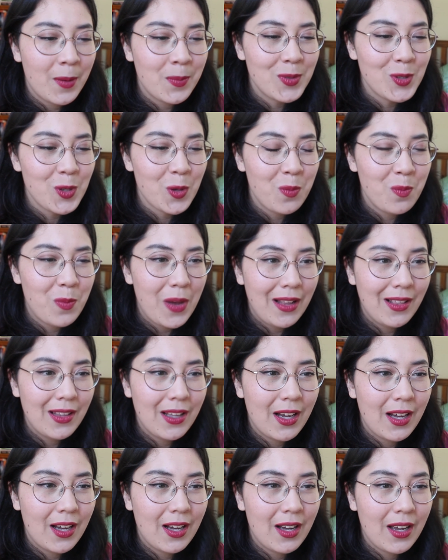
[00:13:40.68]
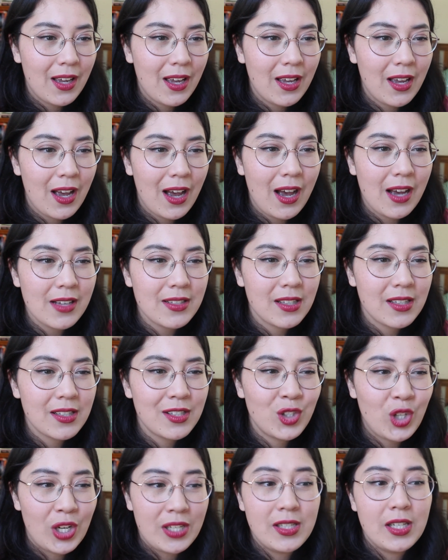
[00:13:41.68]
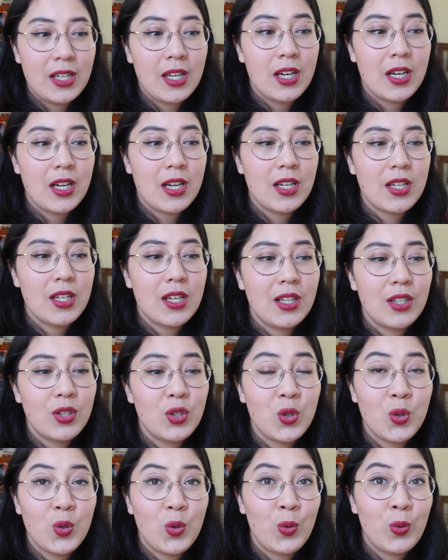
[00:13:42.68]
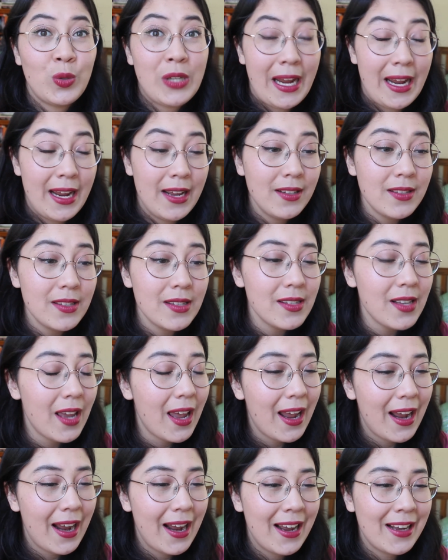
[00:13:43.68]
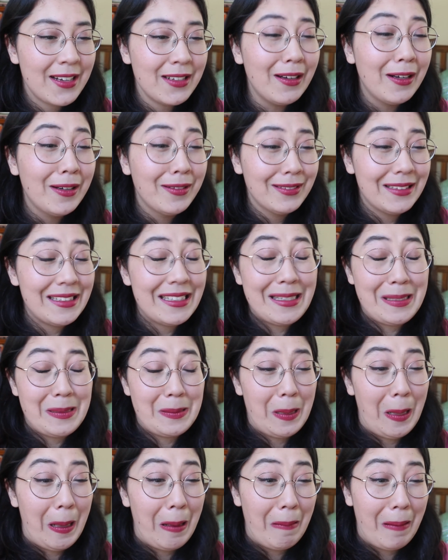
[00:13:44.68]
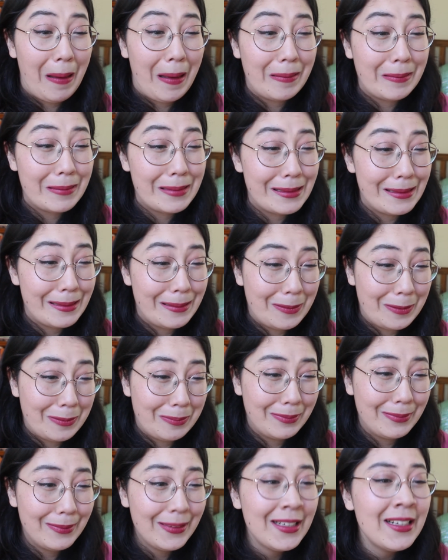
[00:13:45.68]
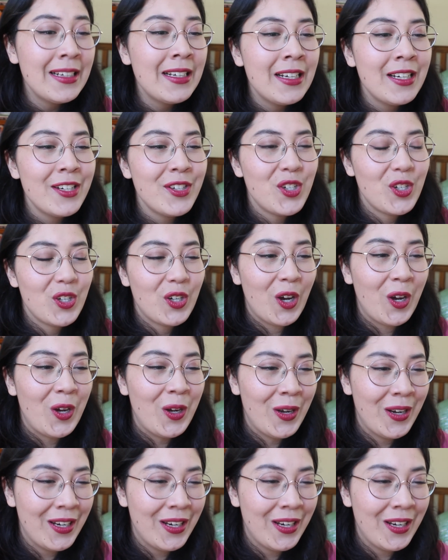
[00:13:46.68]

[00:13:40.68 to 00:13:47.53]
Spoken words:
so Bella asks Jessica to dance and it's so wholesome. She goes,